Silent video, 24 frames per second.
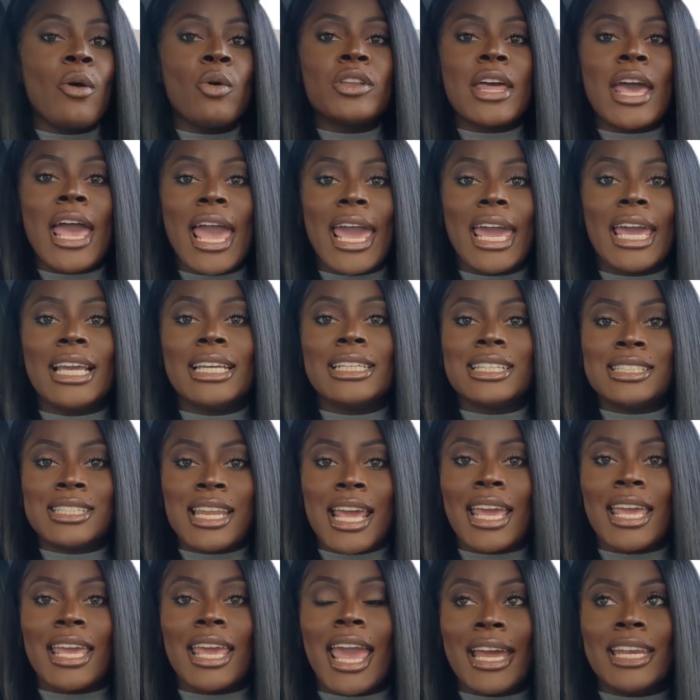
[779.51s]
I would hate to
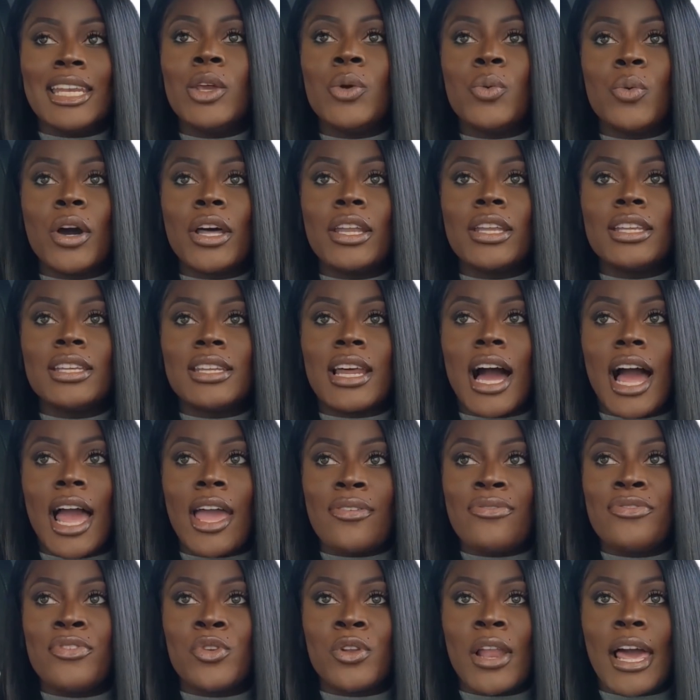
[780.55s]
date anyone that
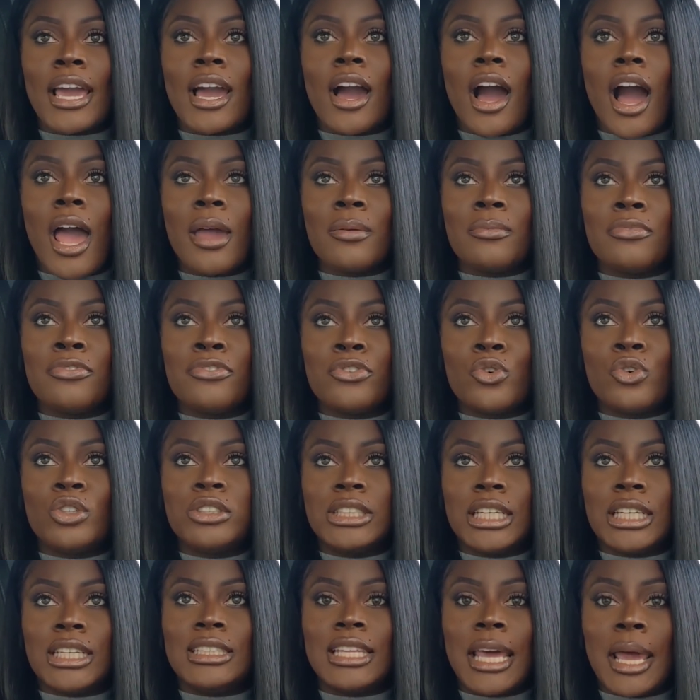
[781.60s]
I feel like I'm
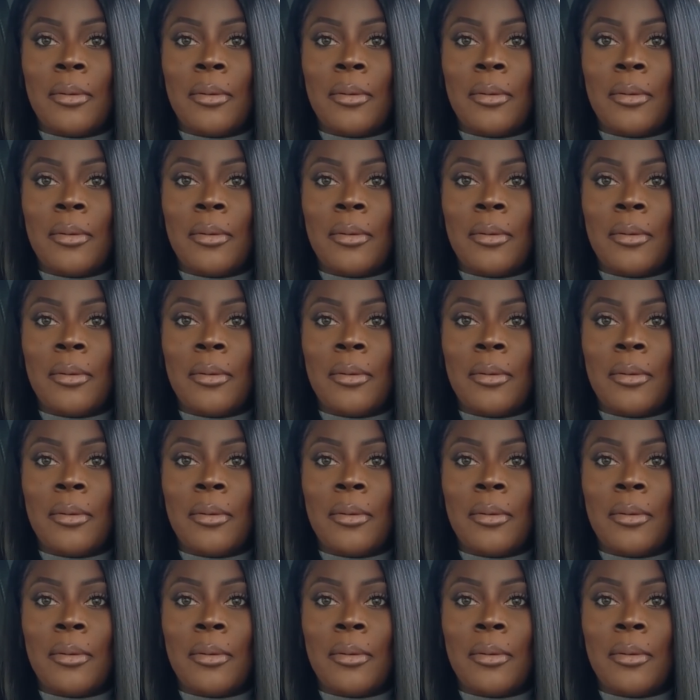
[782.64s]
forcing